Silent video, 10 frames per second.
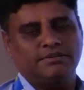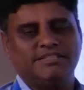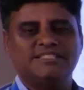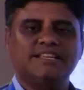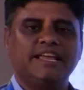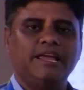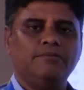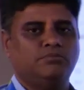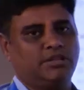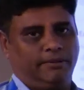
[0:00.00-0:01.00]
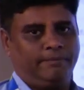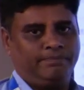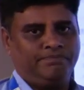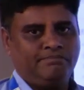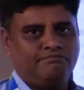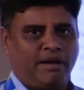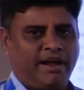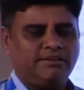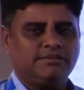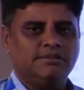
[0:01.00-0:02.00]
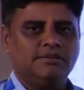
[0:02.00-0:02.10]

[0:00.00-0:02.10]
the same thing, but